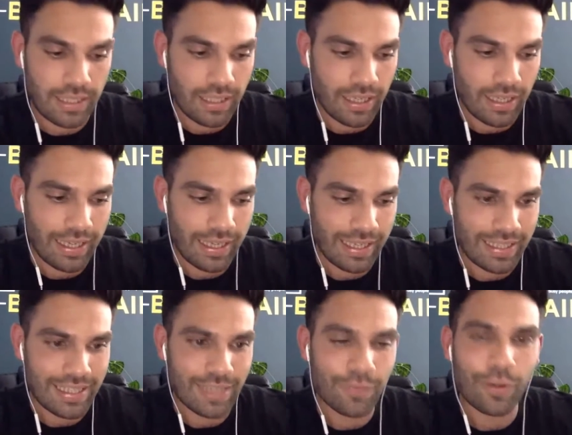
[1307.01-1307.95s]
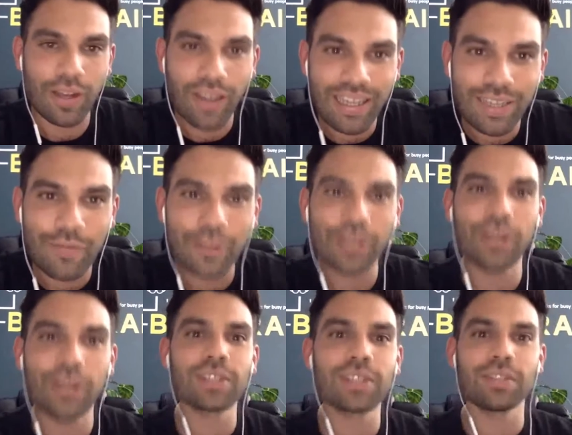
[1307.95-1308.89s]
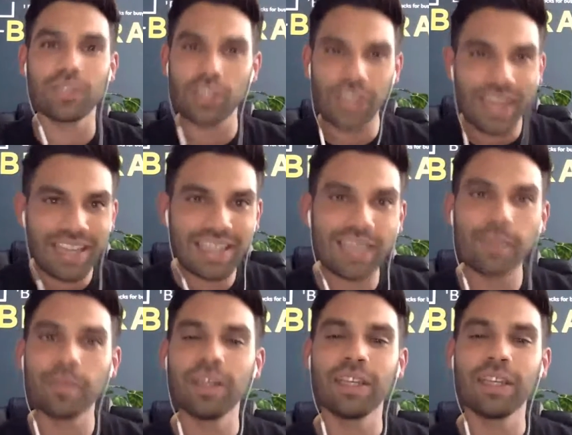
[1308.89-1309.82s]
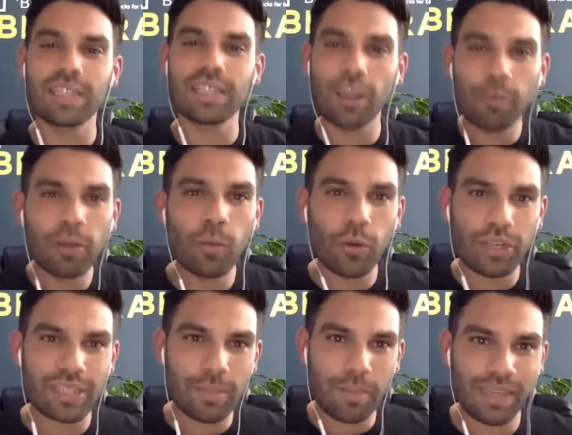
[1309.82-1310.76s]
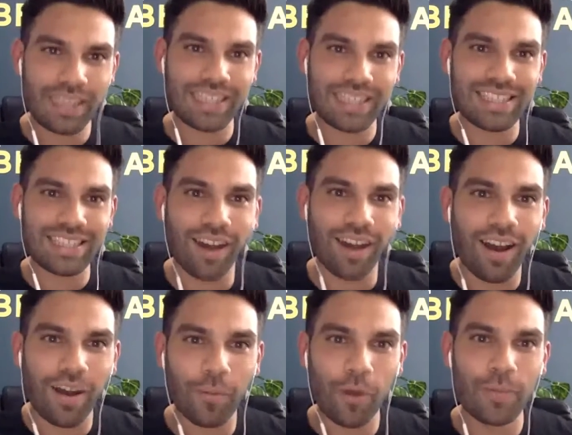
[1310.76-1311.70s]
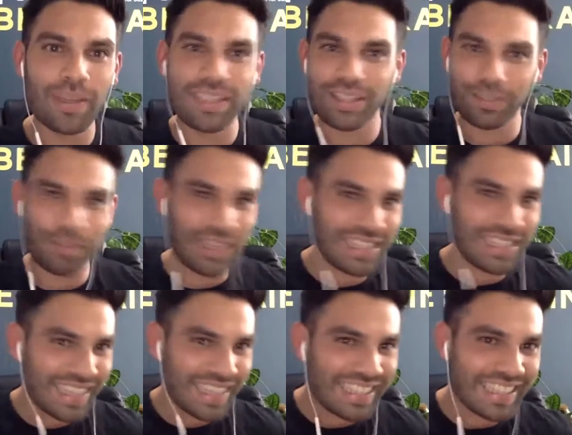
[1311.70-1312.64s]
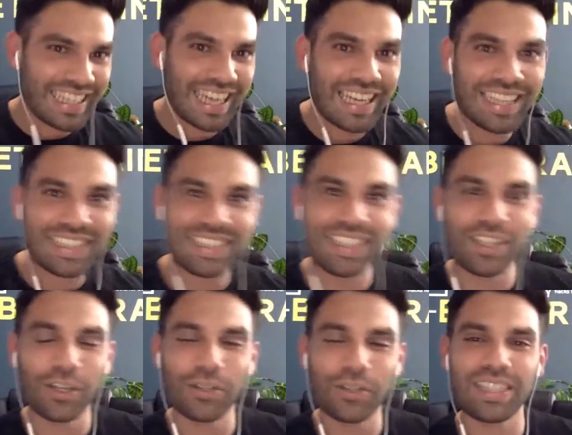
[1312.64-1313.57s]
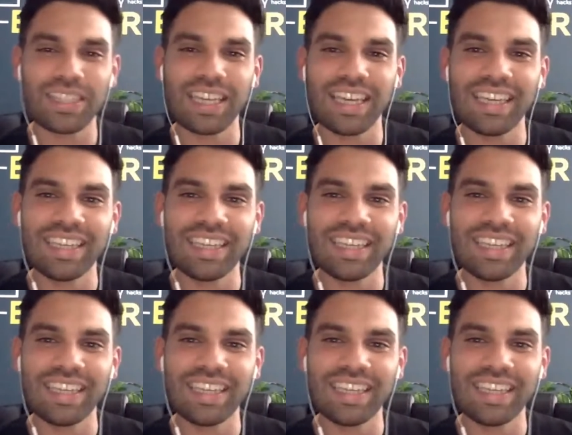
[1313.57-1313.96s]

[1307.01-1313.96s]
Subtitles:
And if you like the videos, share them. Tell me what is the biggest aha moment, the biggest click that you got today.